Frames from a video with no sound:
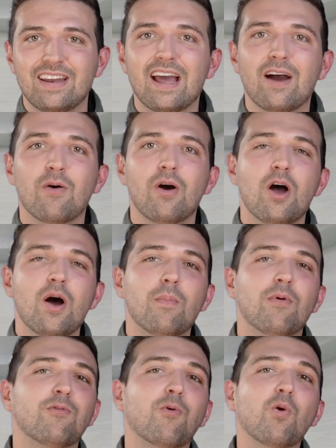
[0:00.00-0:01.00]
Now,
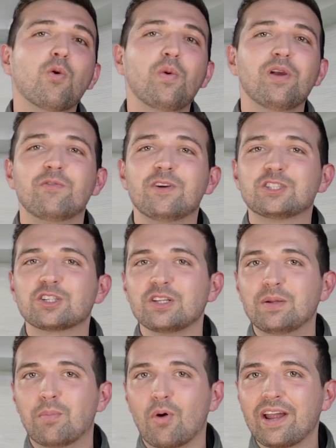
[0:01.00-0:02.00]
before we officially
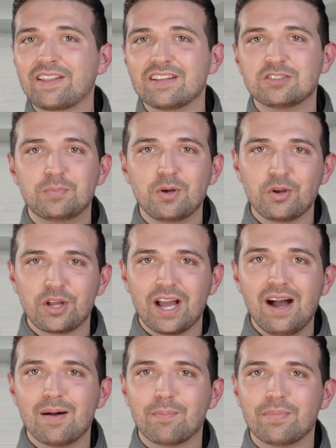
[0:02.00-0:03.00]
break this building
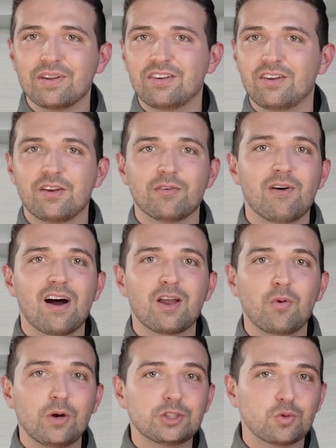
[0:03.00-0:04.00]
up and to
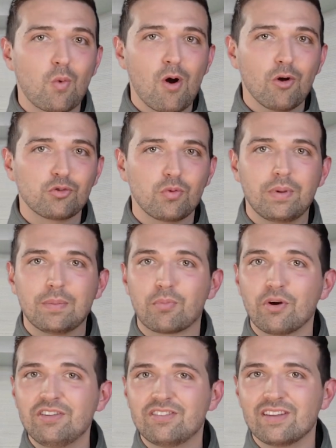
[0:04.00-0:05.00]
define which walls will be
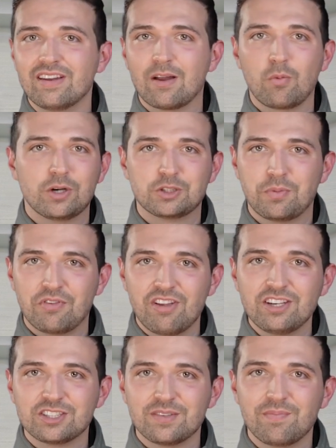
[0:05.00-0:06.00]
printed at which
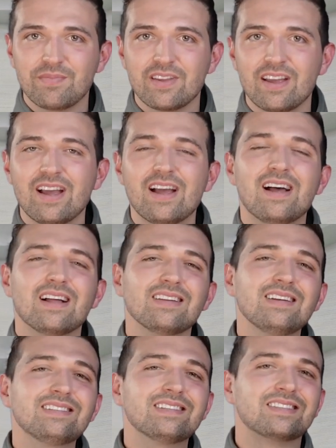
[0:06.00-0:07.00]
position,
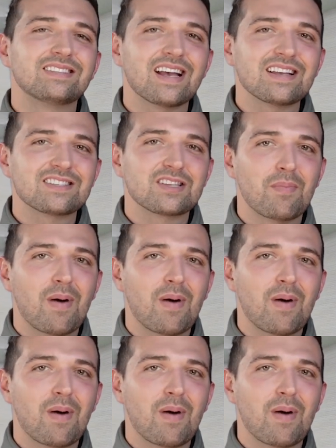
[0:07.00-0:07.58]
let's assess the